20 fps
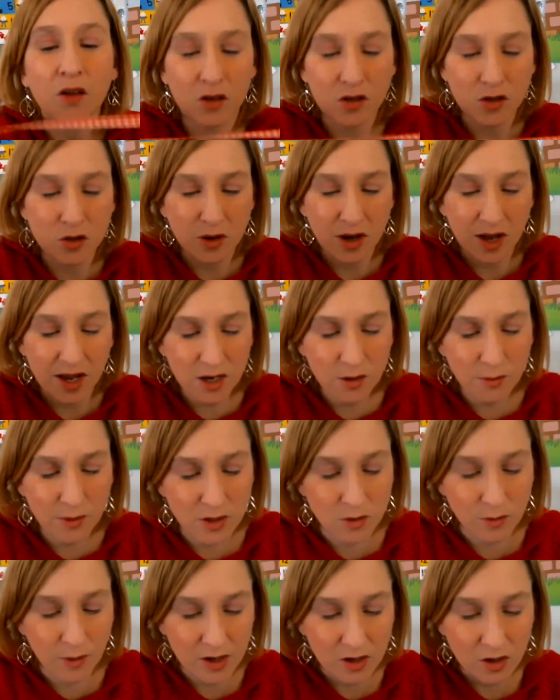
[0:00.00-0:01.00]
you can do it any
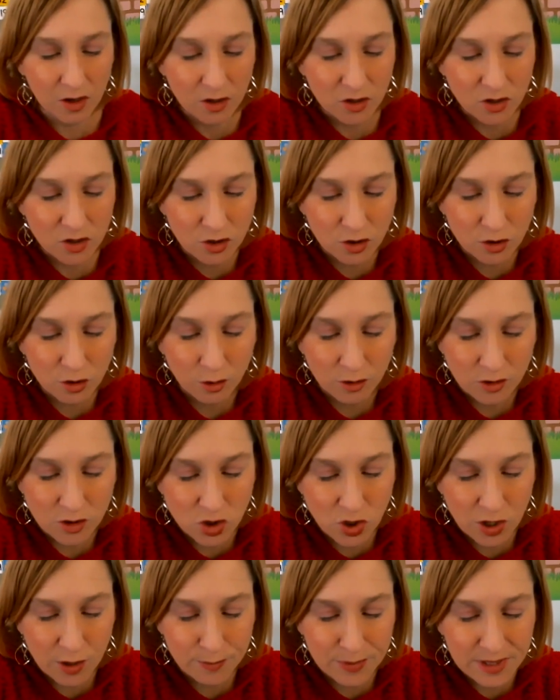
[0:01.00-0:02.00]
way you want. You can just glue a
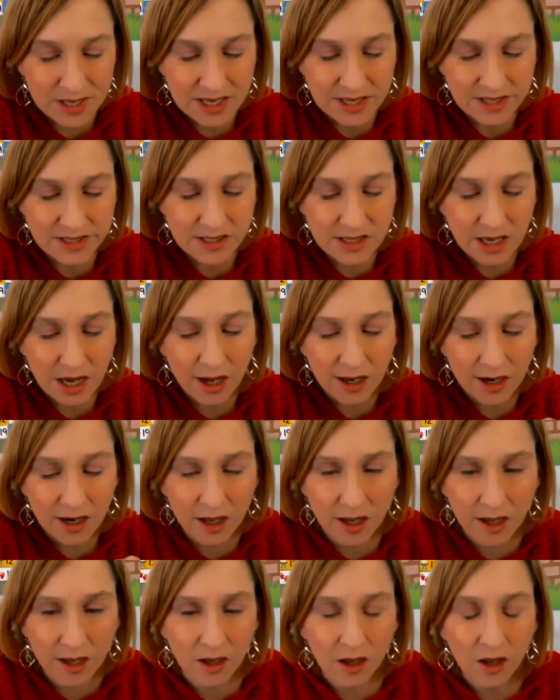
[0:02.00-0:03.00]
straight piece on
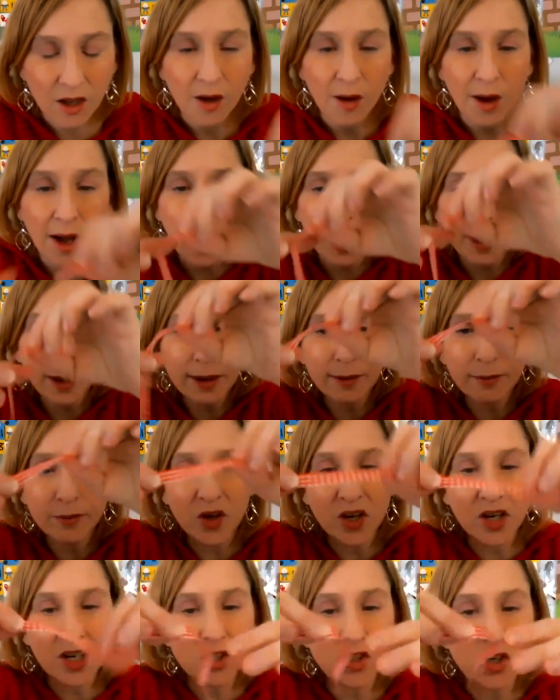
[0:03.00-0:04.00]
it. I
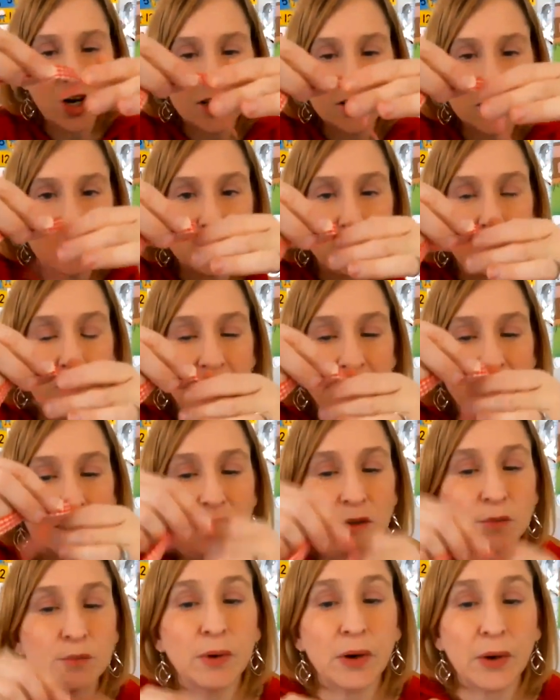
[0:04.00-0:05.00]
am gonna try to do a
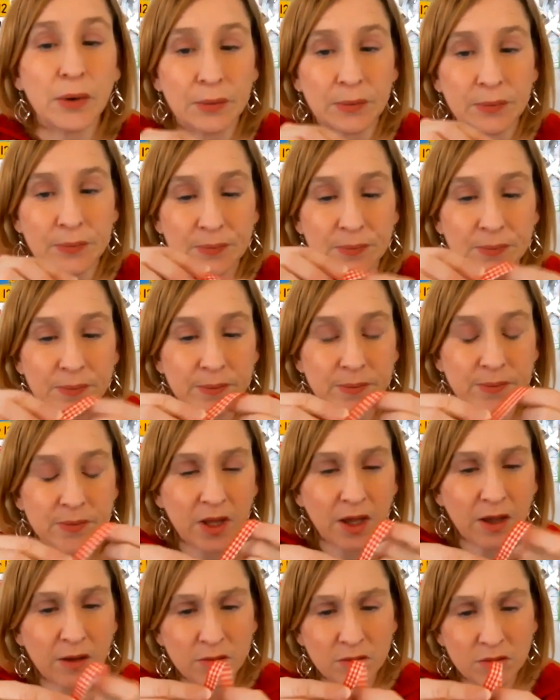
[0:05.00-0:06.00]
little bow,
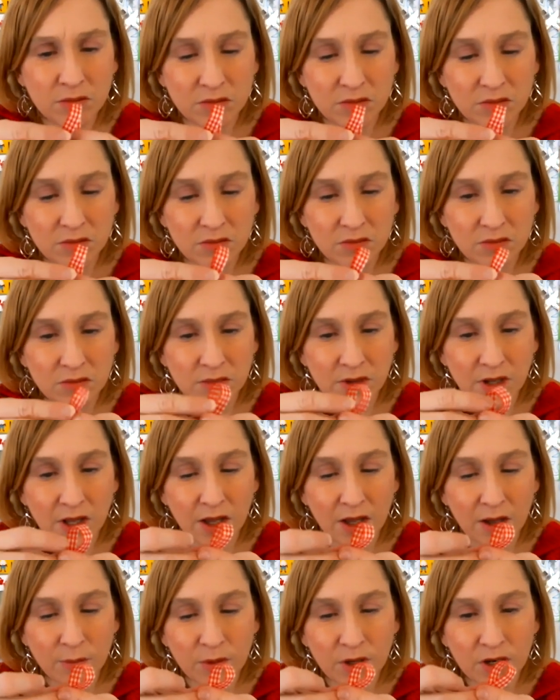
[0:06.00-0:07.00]
okay?
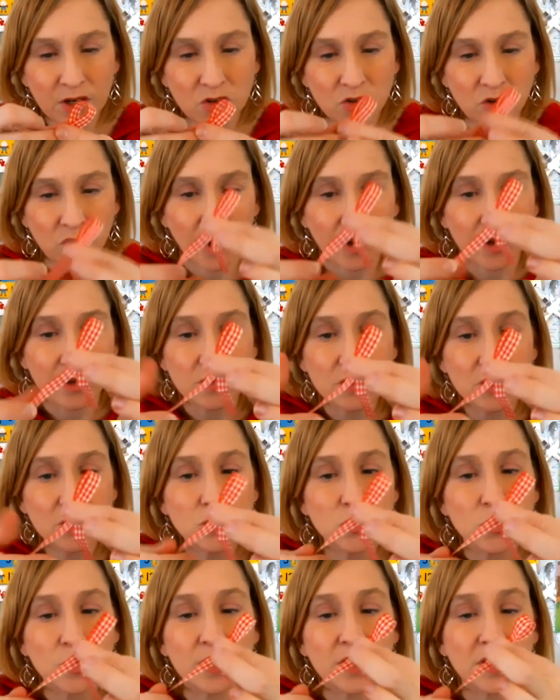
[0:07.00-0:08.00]
I'm gonna try to
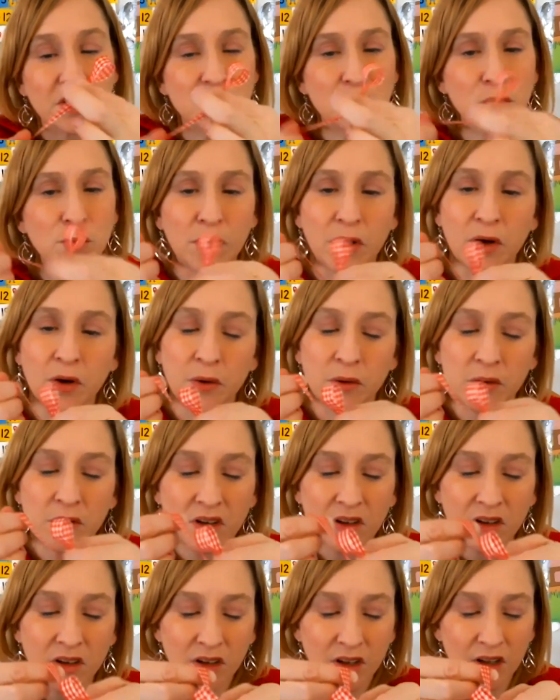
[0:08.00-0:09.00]
do a little bow.
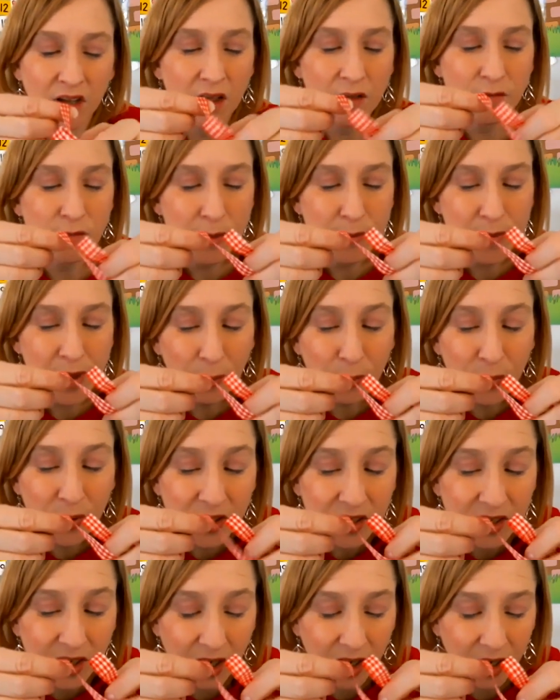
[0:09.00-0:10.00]
Maybe I'll
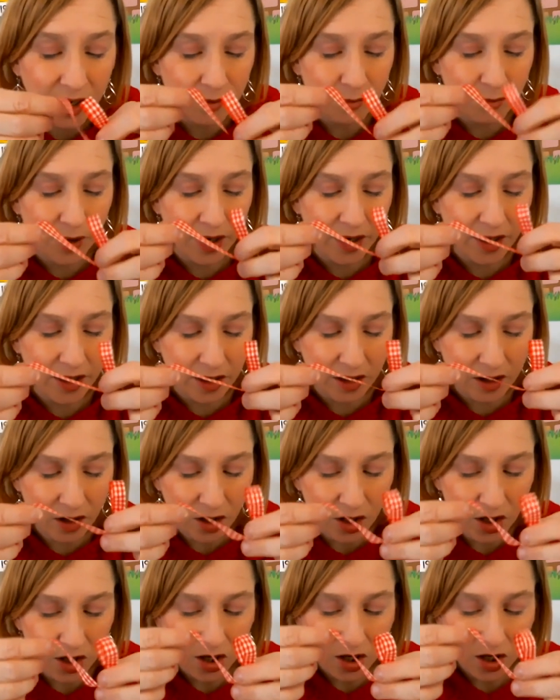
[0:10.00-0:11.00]
put it on my
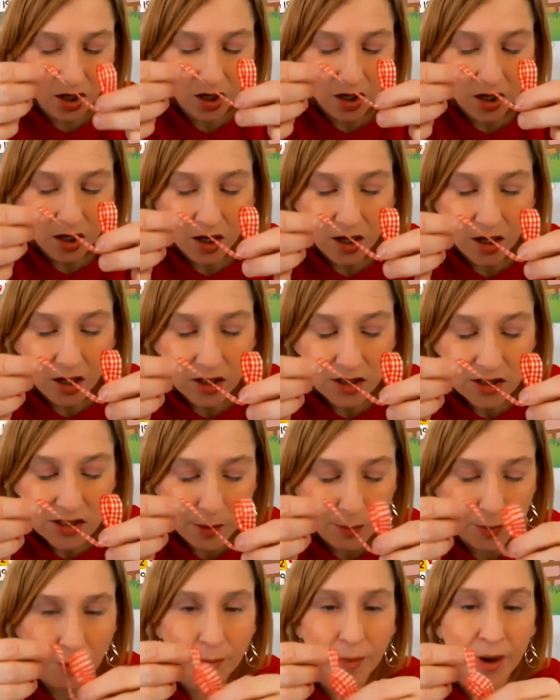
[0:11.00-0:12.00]

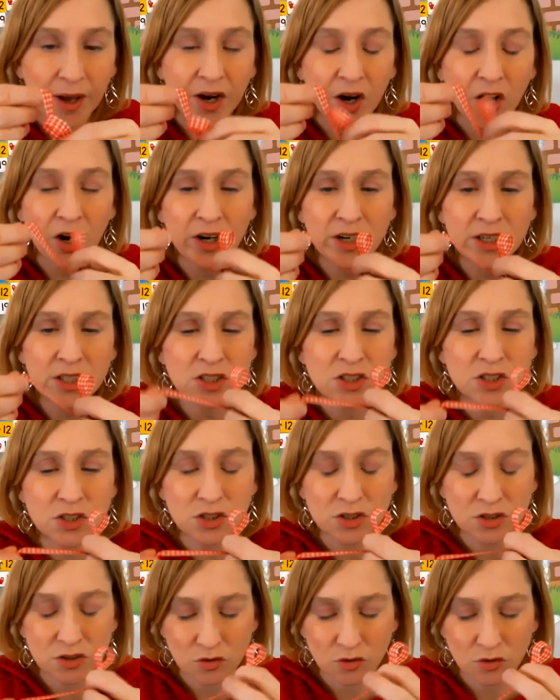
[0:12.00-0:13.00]
top of my heart
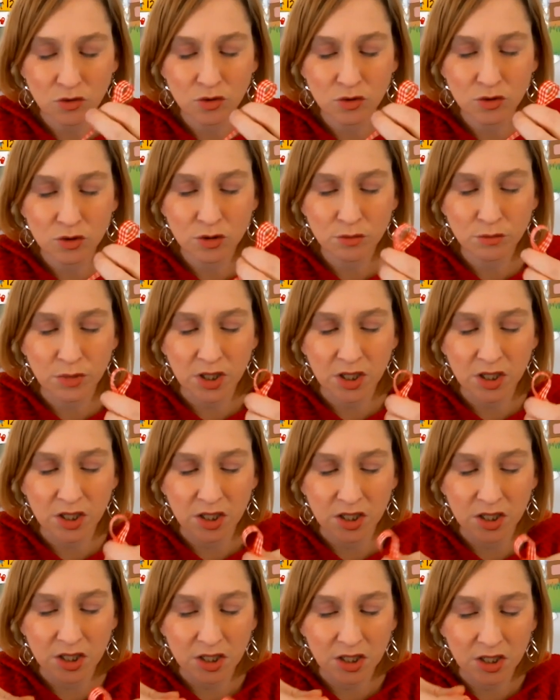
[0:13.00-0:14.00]
or
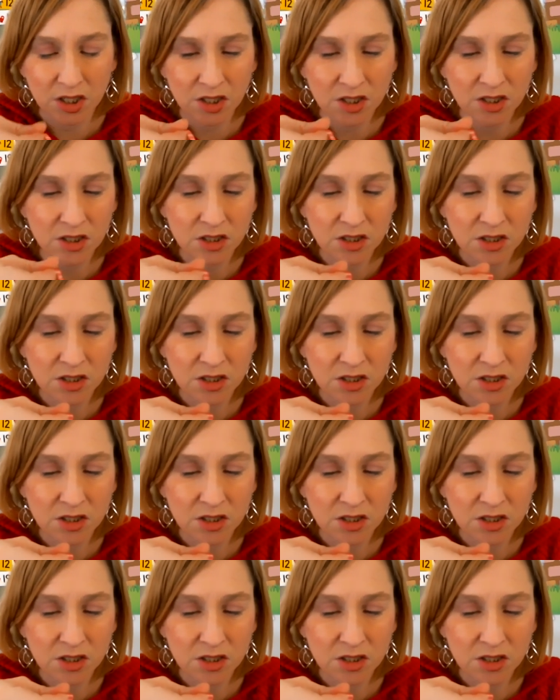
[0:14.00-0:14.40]
my